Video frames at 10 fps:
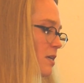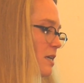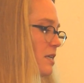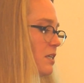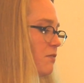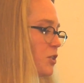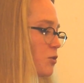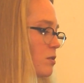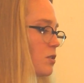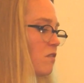
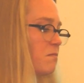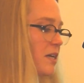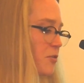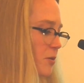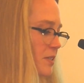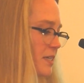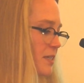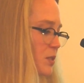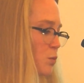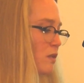Individuals of
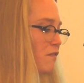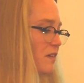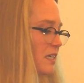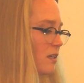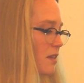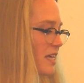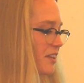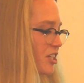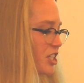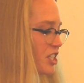minorities will feel that
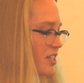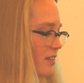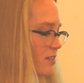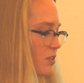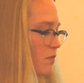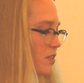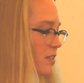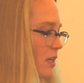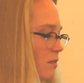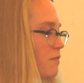their sense of
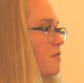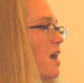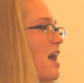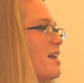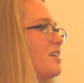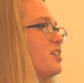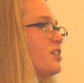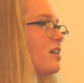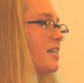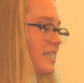self and
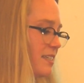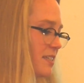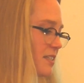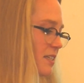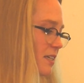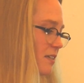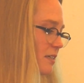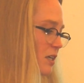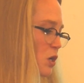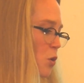identity
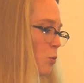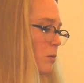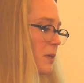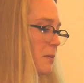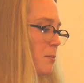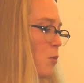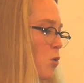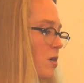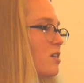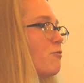will be
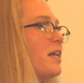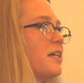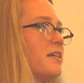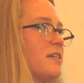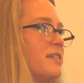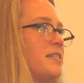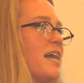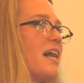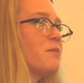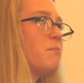more recognized
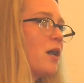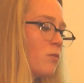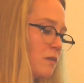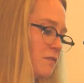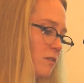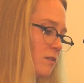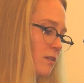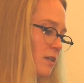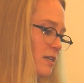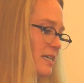and powerful,
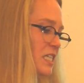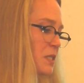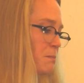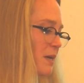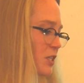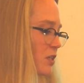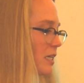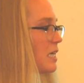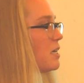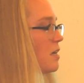
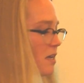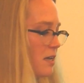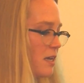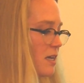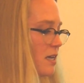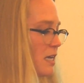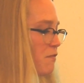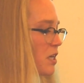especially if the